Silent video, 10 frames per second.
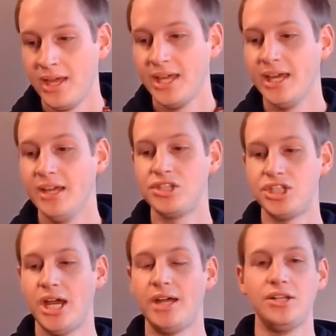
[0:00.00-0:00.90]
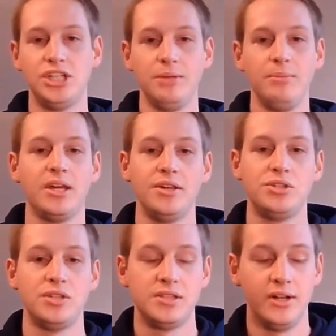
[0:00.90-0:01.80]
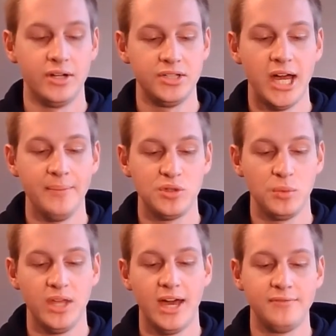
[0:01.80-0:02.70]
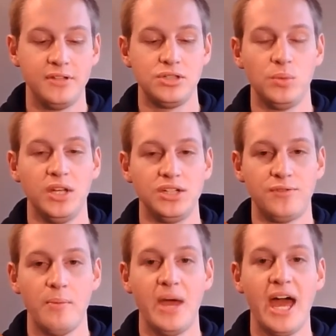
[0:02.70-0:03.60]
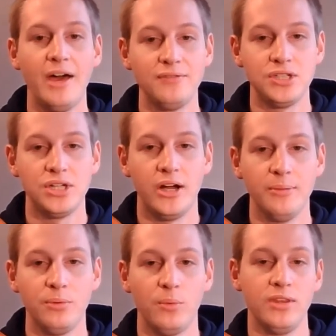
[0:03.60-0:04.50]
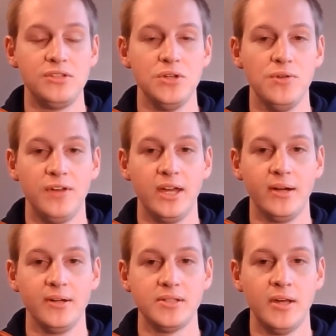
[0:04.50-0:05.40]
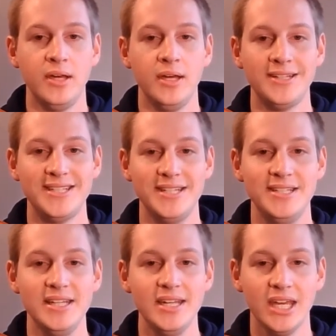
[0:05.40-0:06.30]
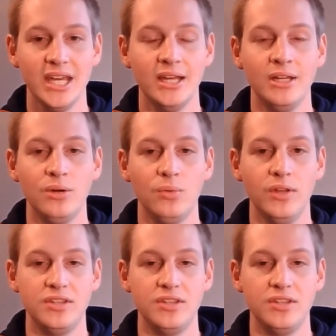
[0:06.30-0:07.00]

It's challenging because there are times when we have to switch from F sharp with 2 fingers to D with